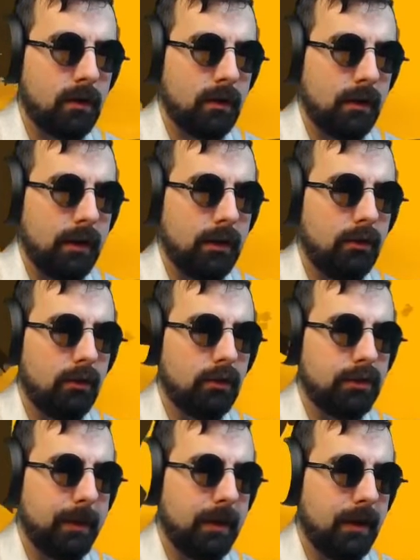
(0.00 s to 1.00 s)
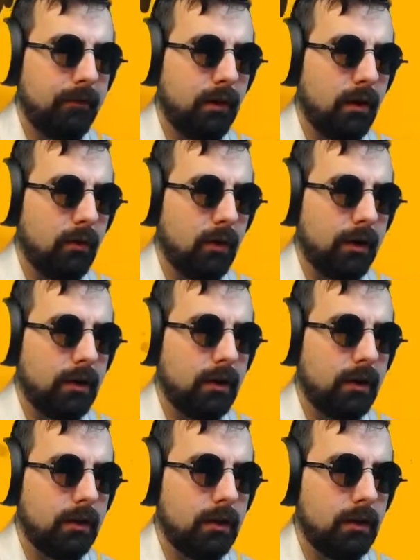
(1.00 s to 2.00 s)
Can you throw a spear that far? Wow, you
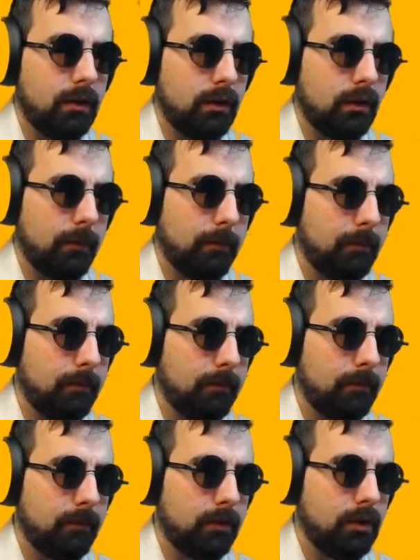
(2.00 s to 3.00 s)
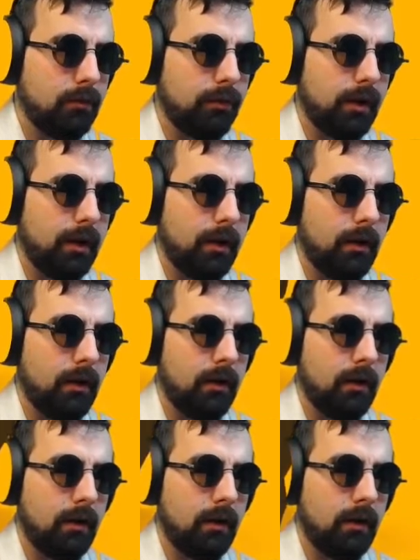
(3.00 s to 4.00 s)
got, you're you're really a
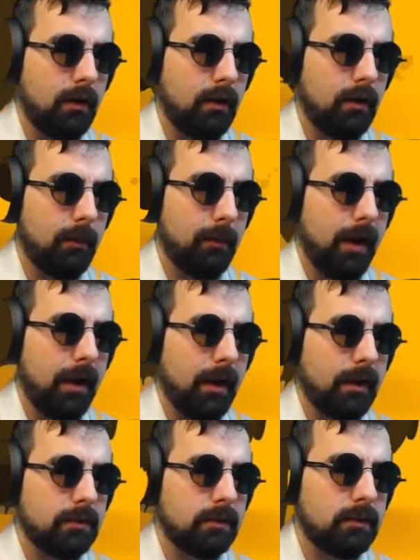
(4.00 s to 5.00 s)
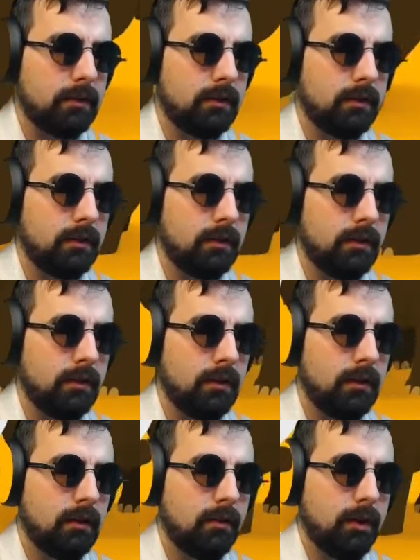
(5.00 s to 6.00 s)
a badass.
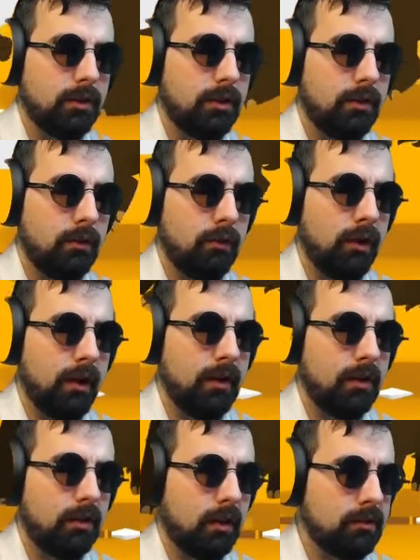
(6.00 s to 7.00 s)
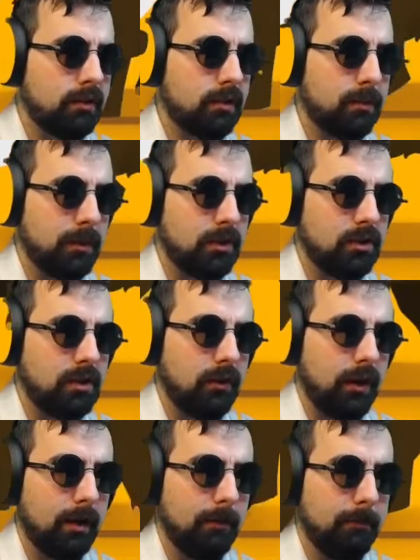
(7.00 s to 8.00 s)
But you threw it in the tusks, but you still
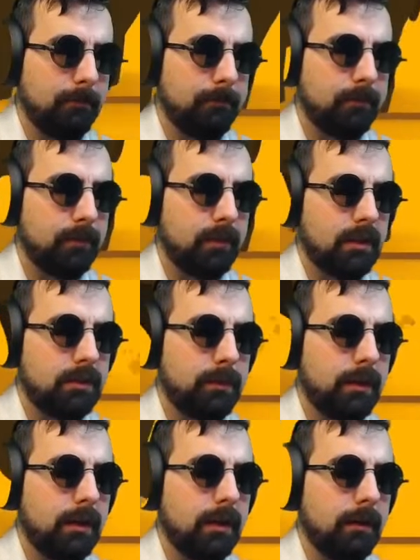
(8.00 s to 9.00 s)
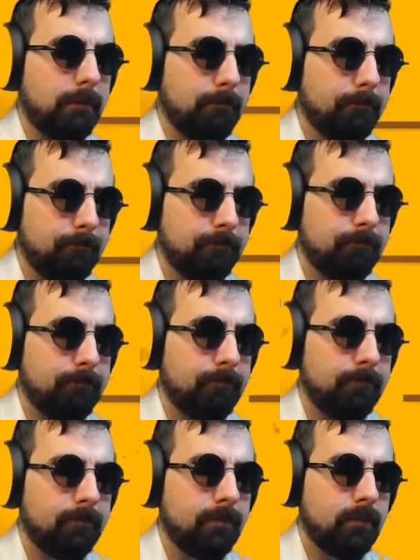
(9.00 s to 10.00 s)
hit him. That's pretty good.
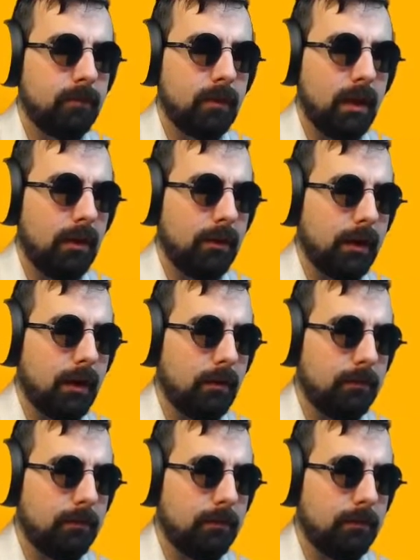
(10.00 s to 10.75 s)
There we go.